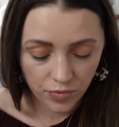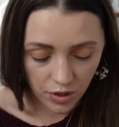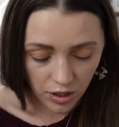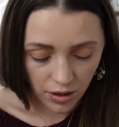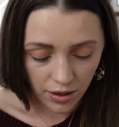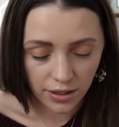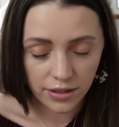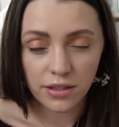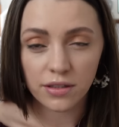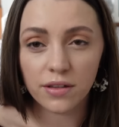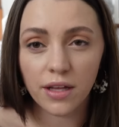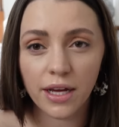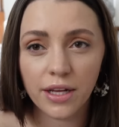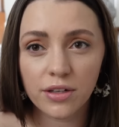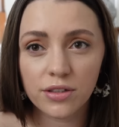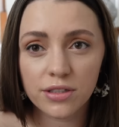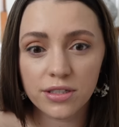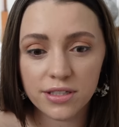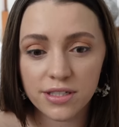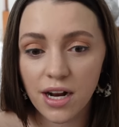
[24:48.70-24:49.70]
All right, the
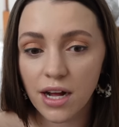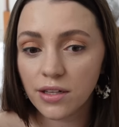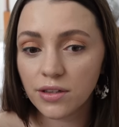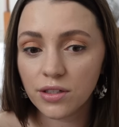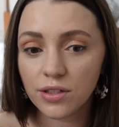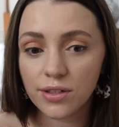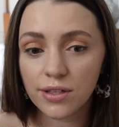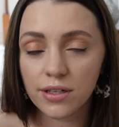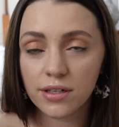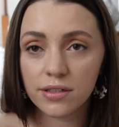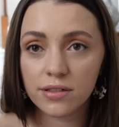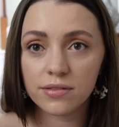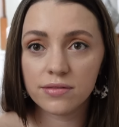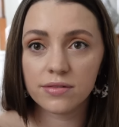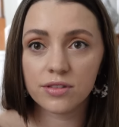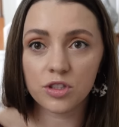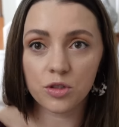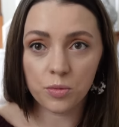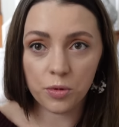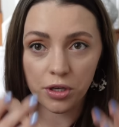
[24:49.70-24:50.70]
liner does not look
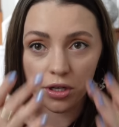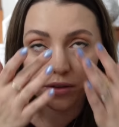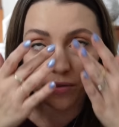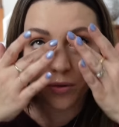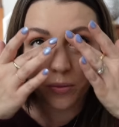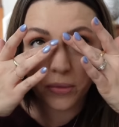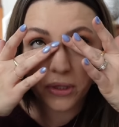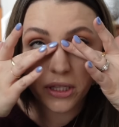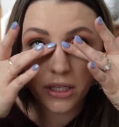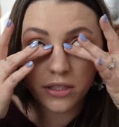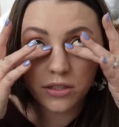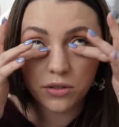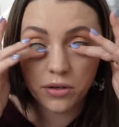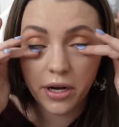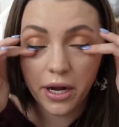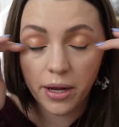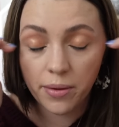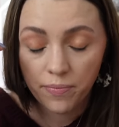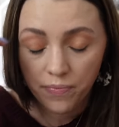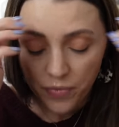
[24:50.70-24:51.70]
super even, but that's
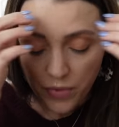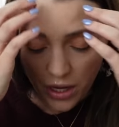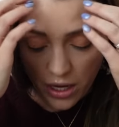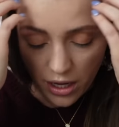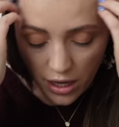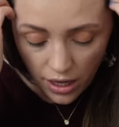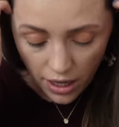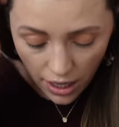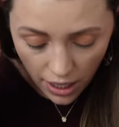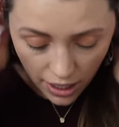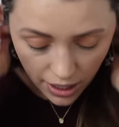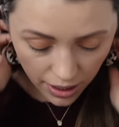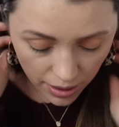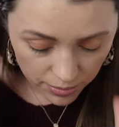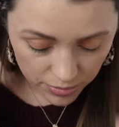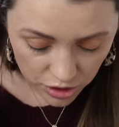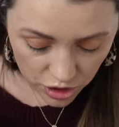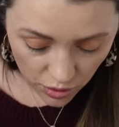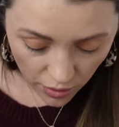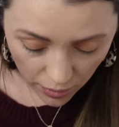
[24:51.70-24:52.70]
okay.
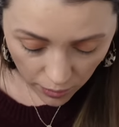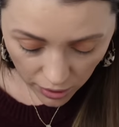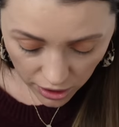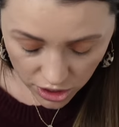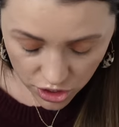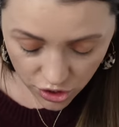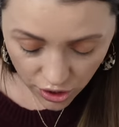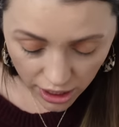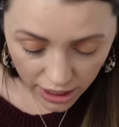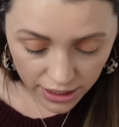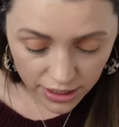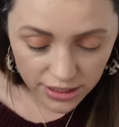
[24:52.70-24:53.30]
Um, so I wanna try